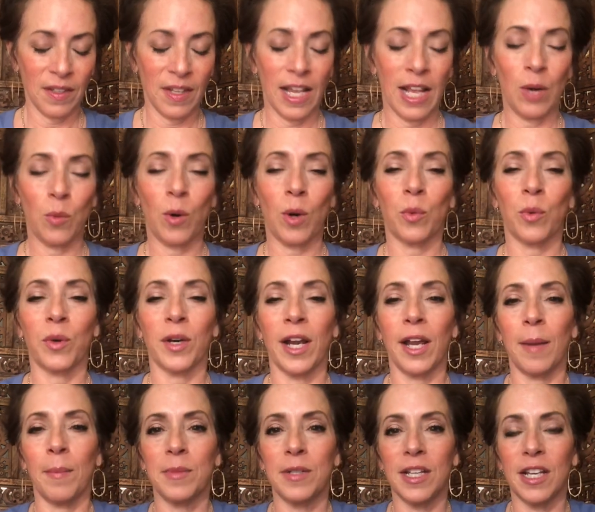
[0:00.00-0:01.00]
And when we're
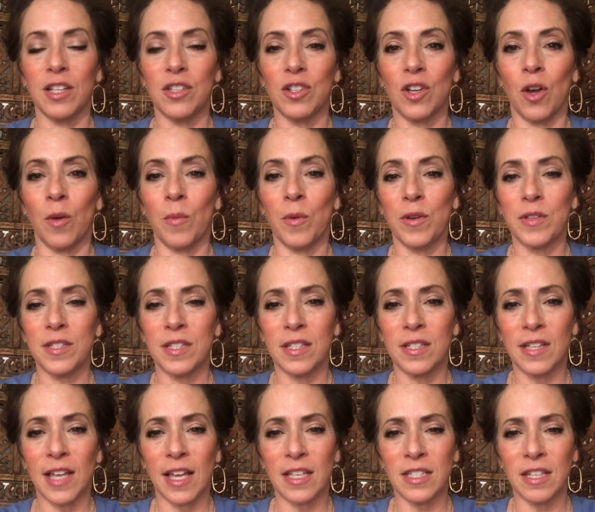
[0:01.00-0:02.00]
empty, it's almost
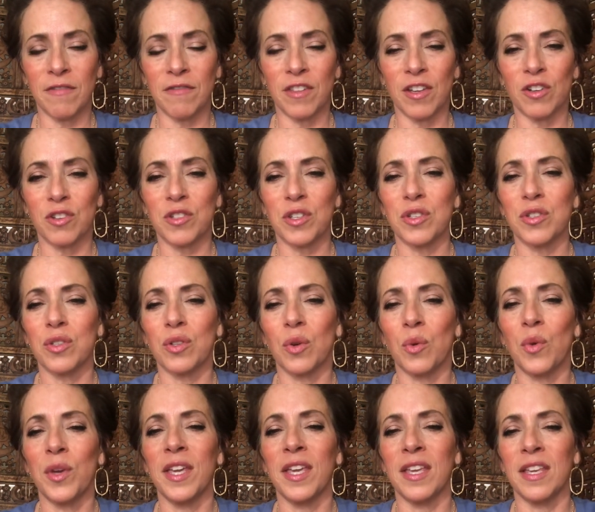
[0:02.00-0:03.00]
as if there's a
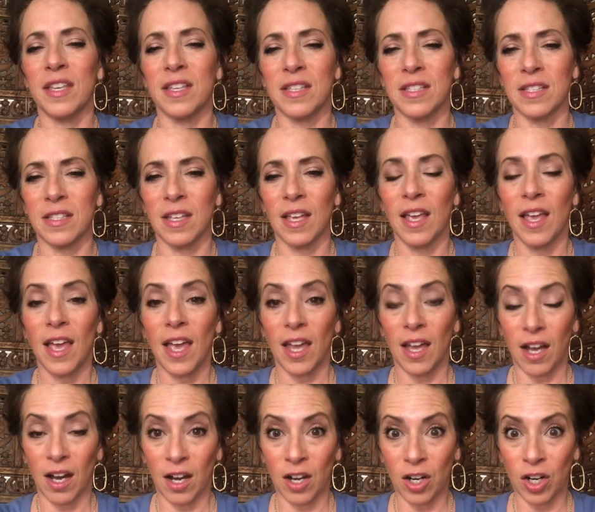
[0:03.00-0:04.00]
squeeze, a
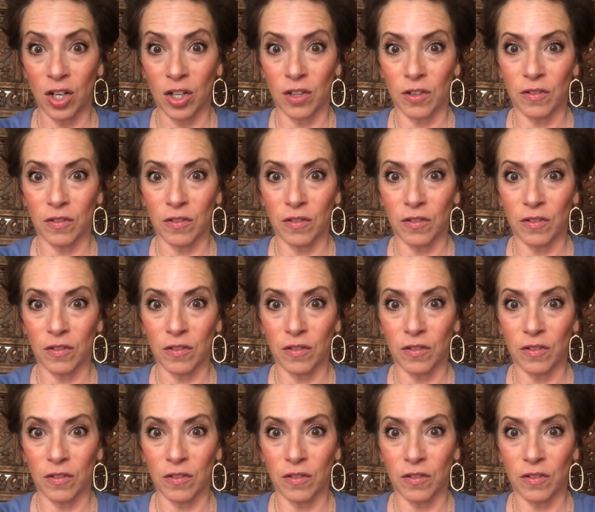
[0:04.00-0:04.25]
hunger